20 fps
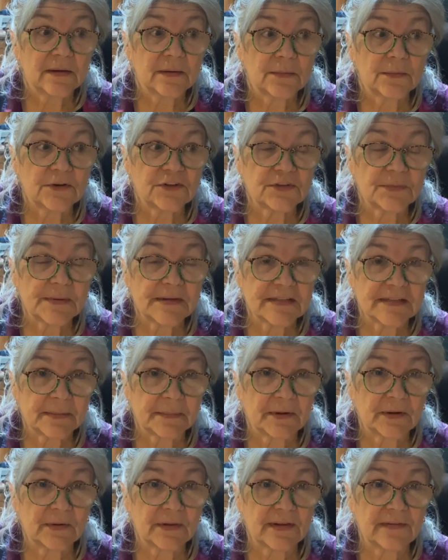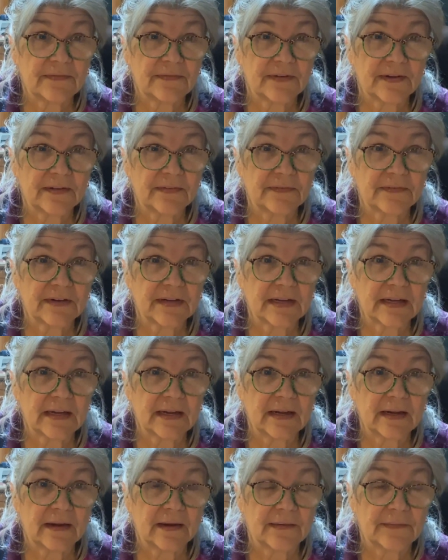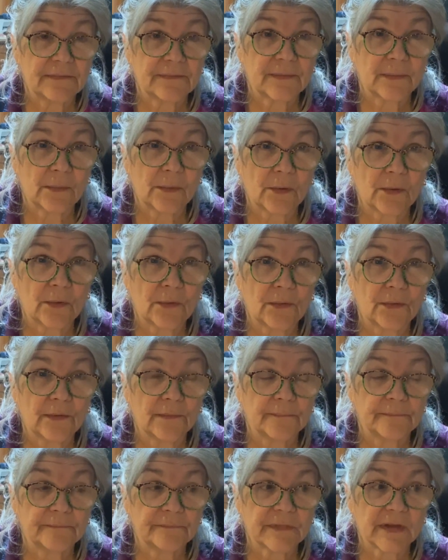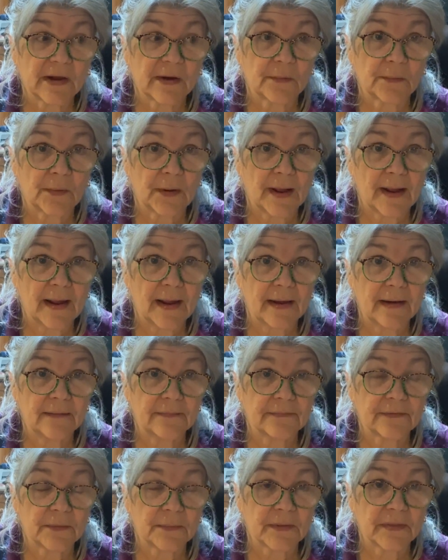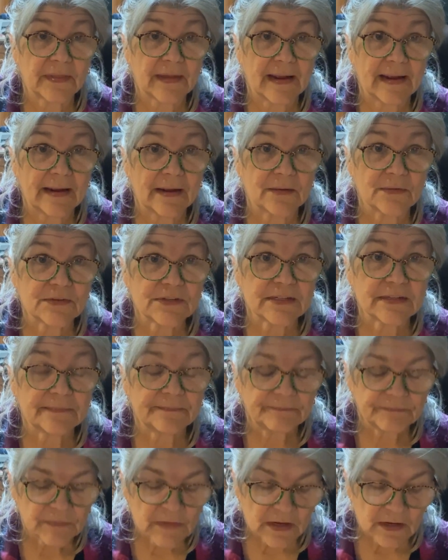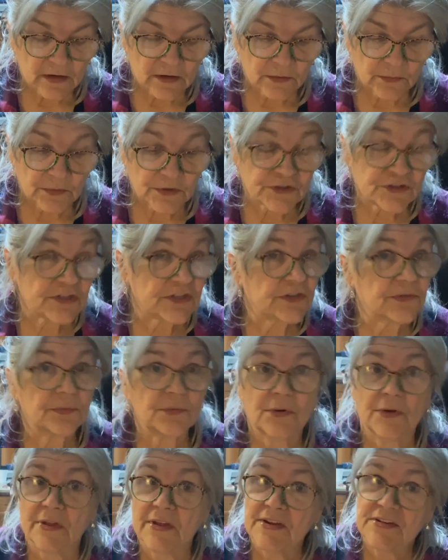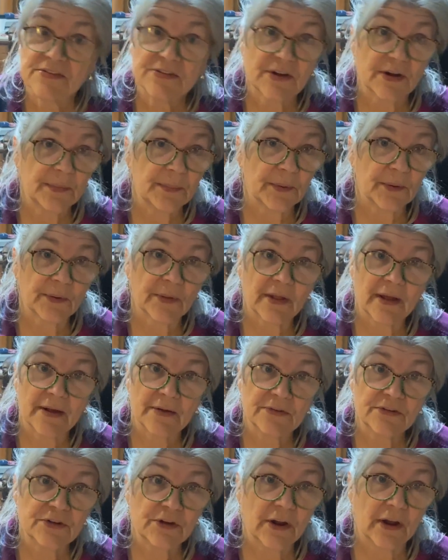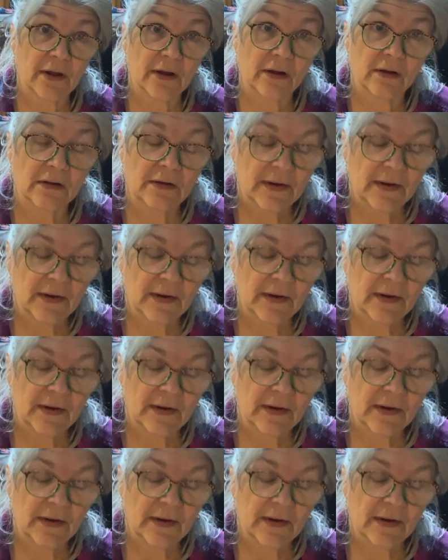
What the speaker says: which means I'm only 54 away from 1,000, which is really super close, y'all.